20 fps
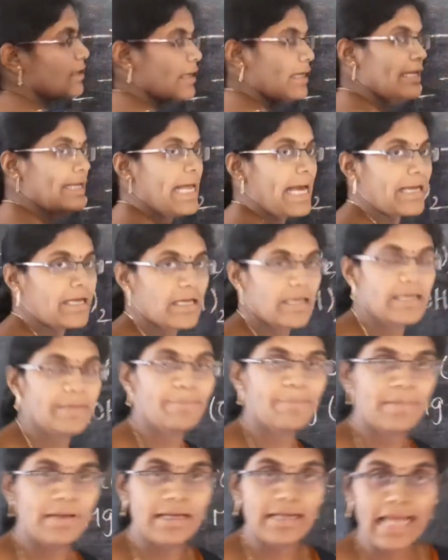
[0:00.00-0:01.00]
in
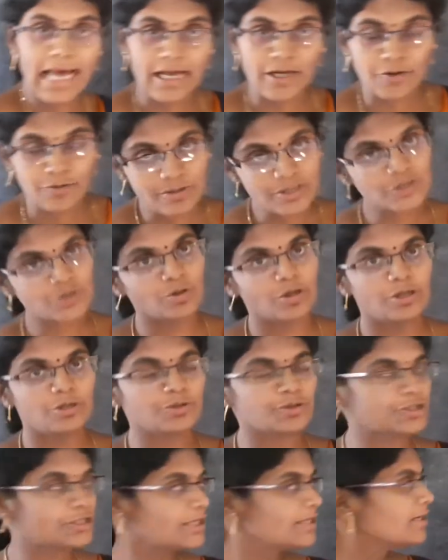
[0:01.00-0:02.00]
aqueous
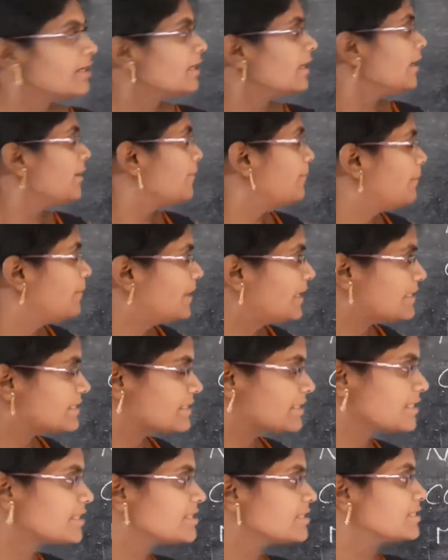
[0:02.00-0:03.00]
solution,
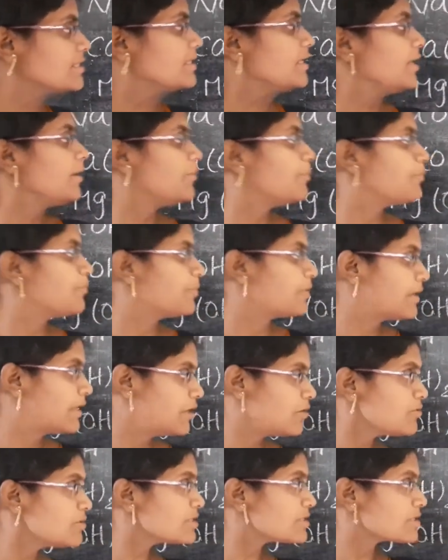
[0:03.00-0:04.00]
bases
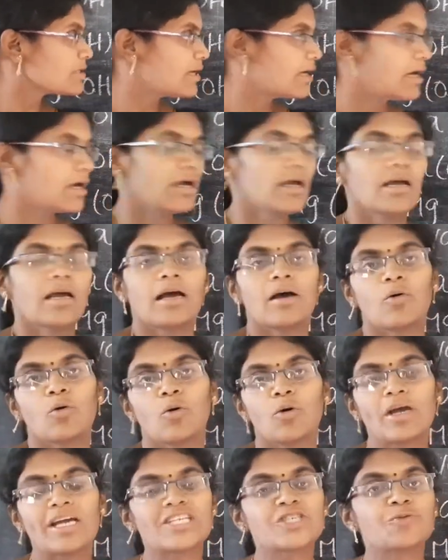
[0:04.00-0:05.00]
gives
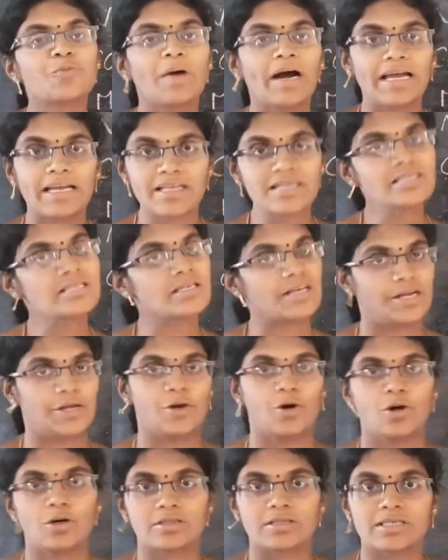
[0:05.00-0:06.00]
OH minus
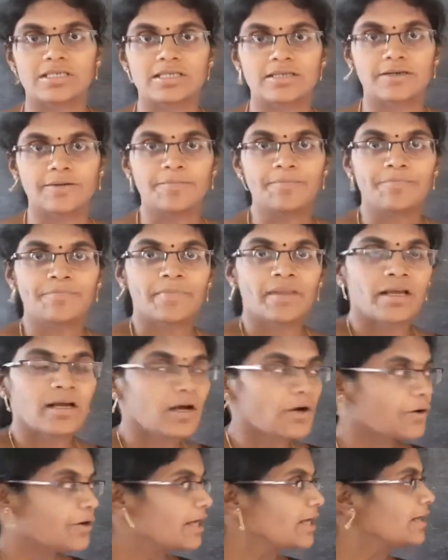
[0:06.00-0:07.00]
ions.
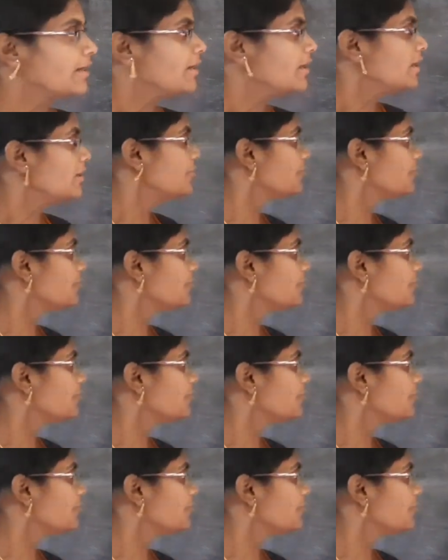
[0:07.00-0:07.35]
Okay.